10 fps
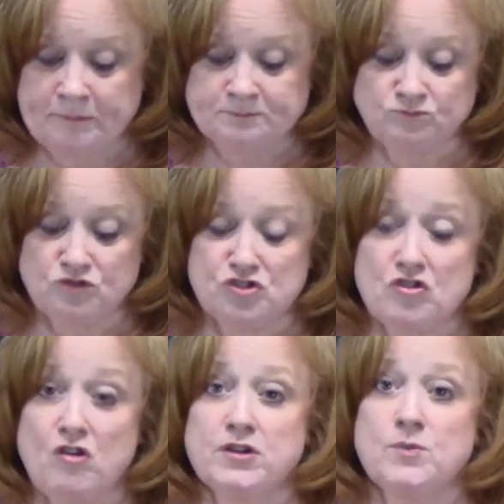Life of a
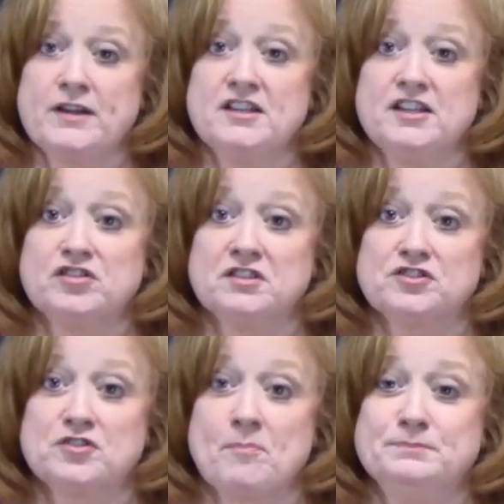mill wife. All
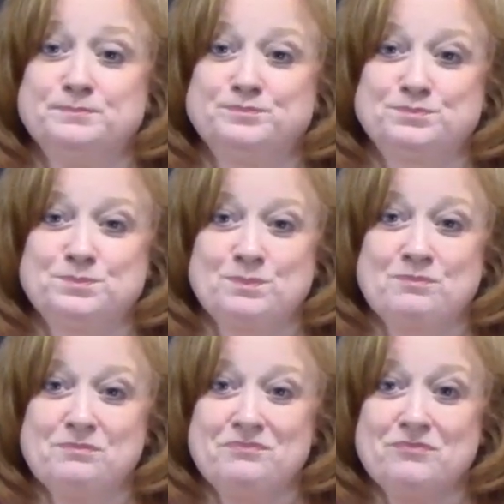right, y'all,
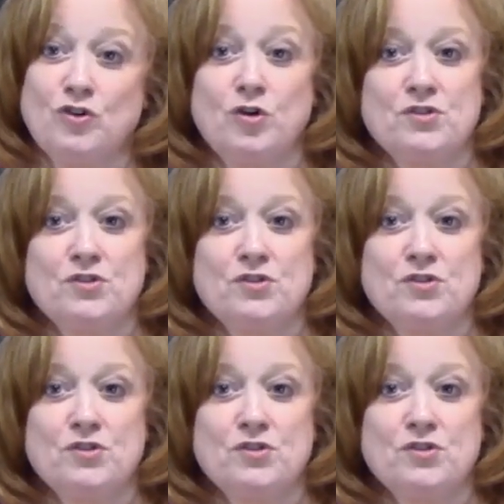that's what's for